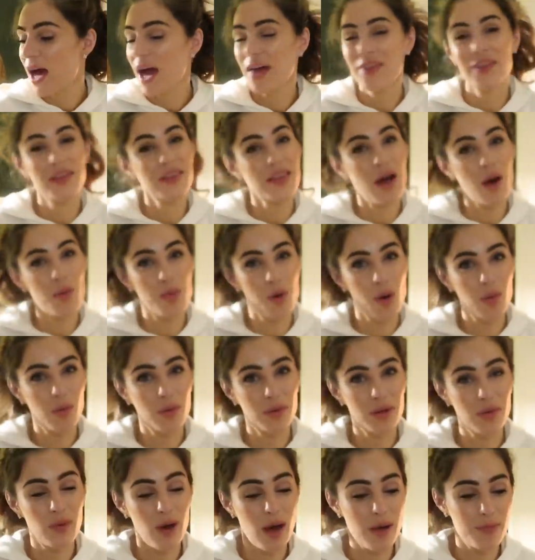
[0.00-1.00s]
I think that will
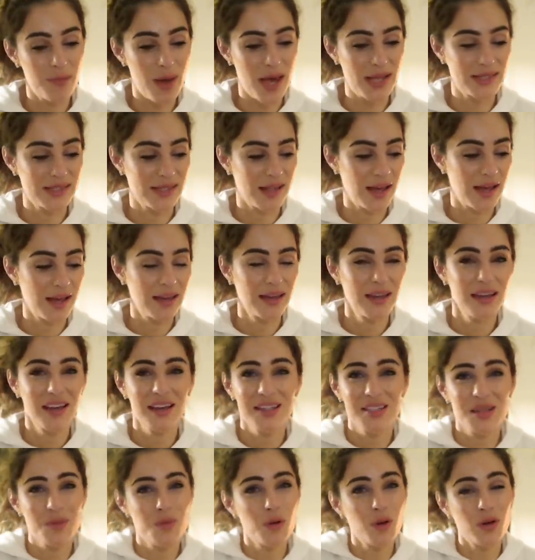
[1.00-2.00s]
probably work better
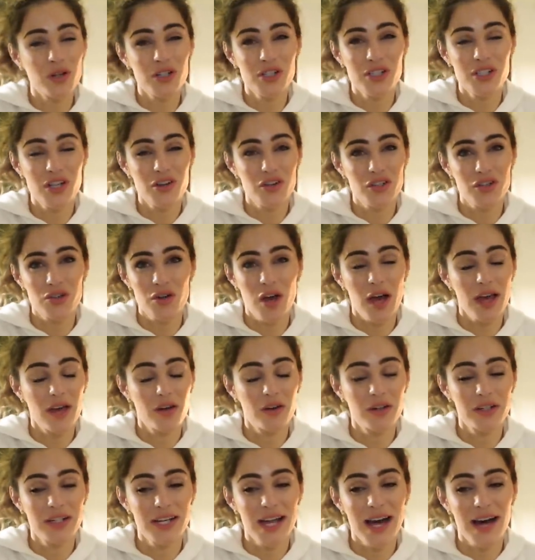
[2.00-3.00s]
because I'm not going to try it
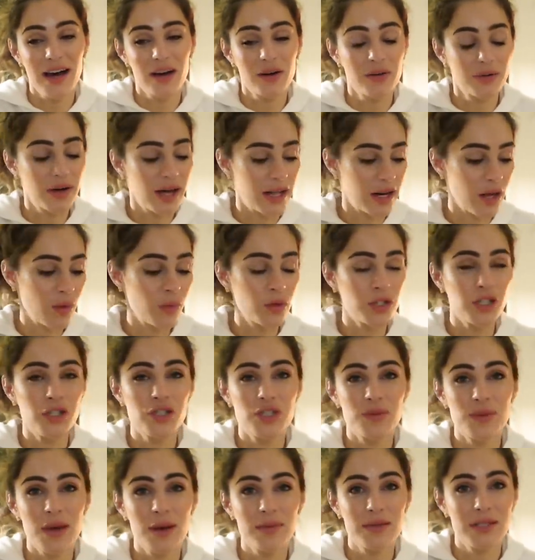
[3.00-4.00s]
on now, and I want you
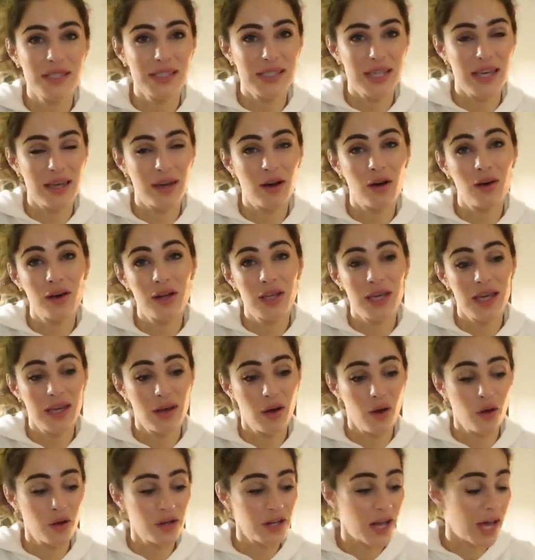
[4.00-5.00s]
to be able to see
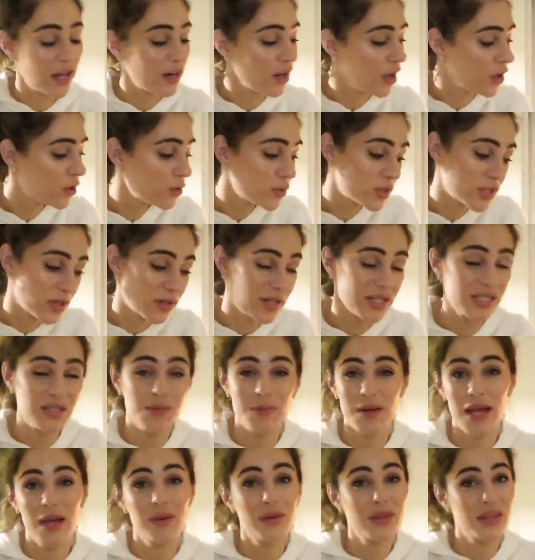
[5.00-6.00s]
it on, and I also need to
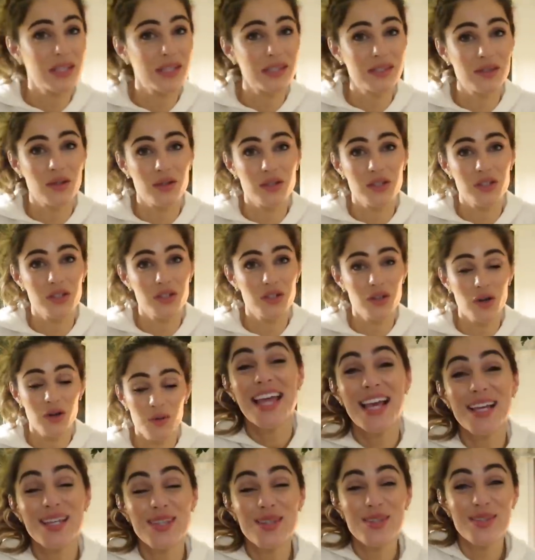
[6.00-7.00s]
play with this sausage dog.
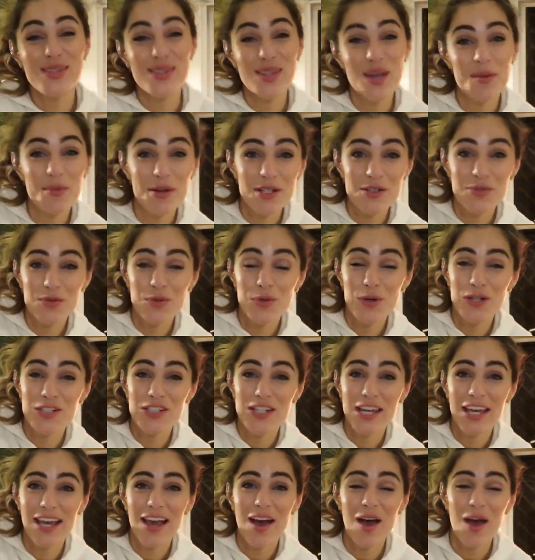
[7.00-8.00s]
Thank you so much for
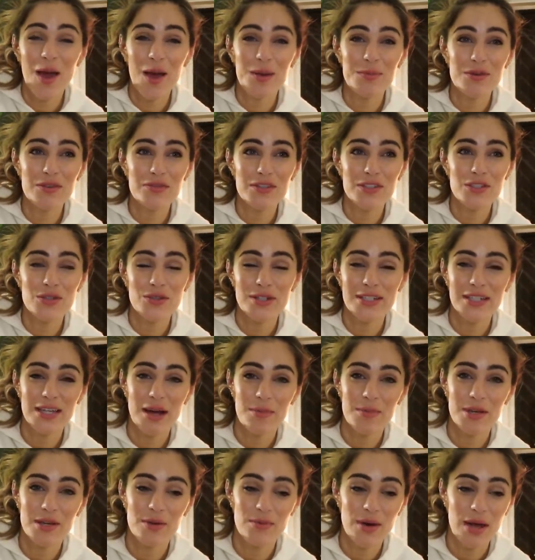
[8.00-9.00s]
watching. I hope you've enjoyed
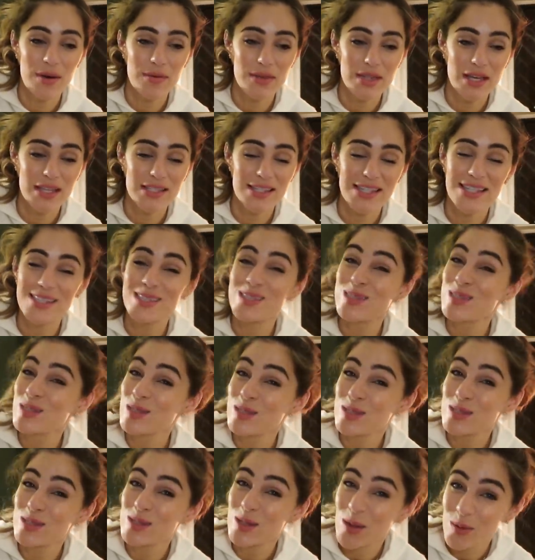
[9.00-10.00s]
coming away with us. It's
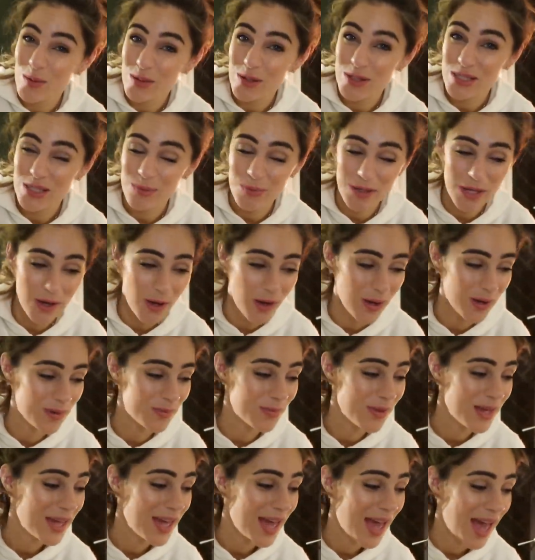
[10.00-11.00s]
so good to be
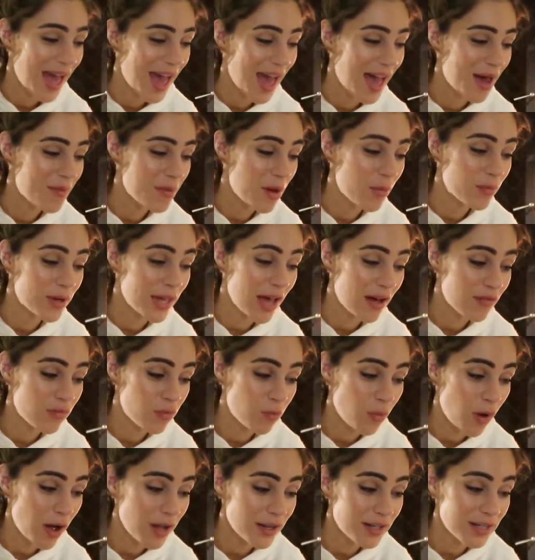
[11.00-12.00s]
home, and we
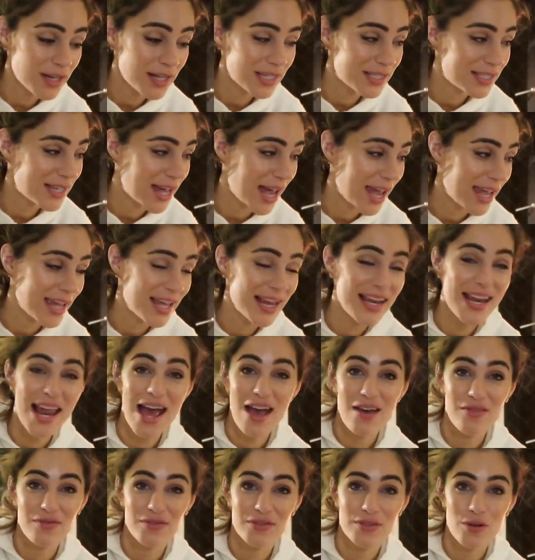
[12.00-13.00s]
have one day
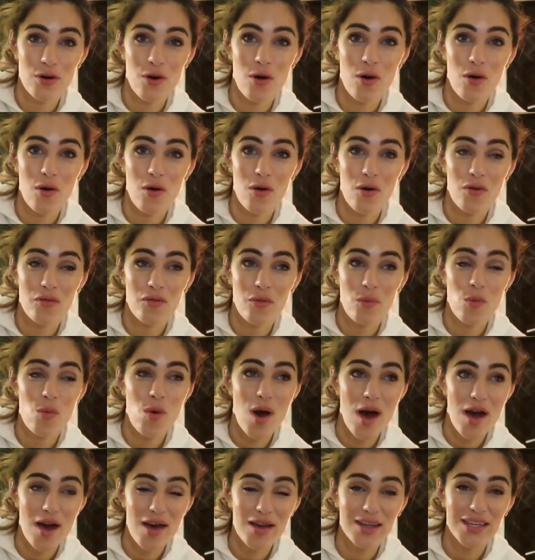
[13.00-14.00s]
left of
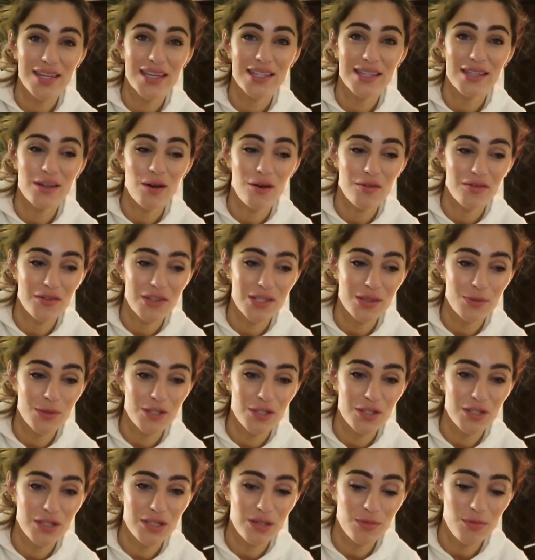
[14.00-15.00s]
work in the office,
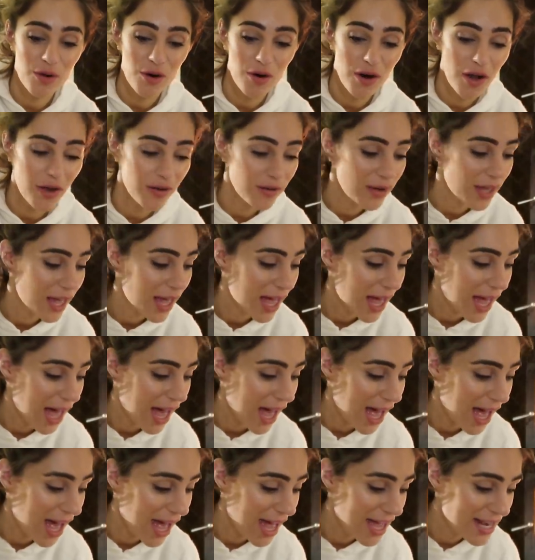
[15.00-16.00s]
which is tomorrow,
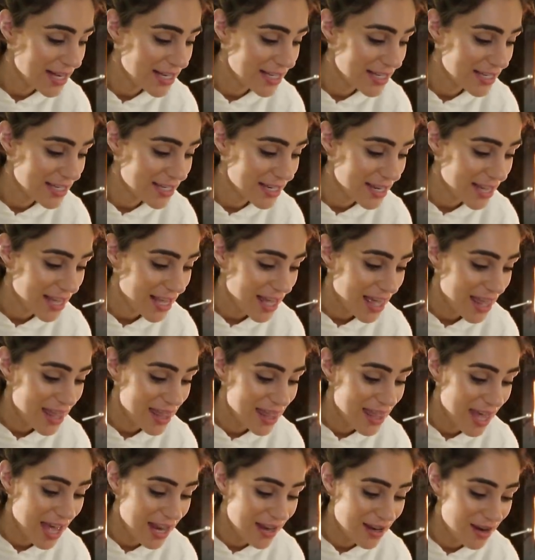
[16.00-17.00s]
and
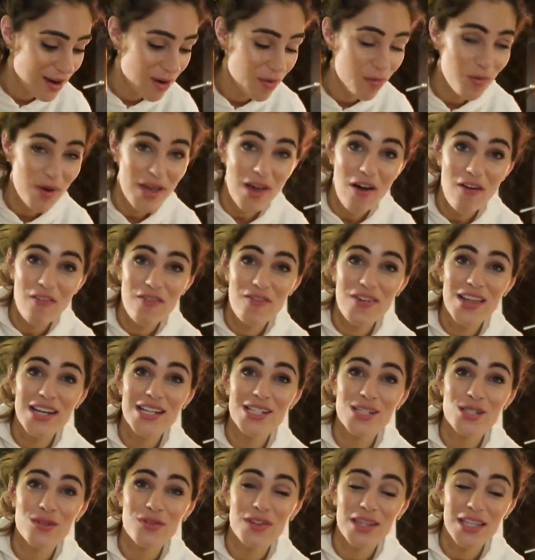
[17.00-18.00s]
then we are
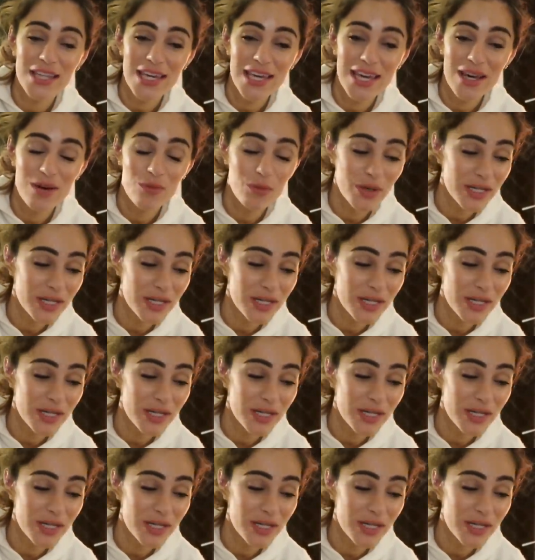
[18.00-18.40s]
finished for the year.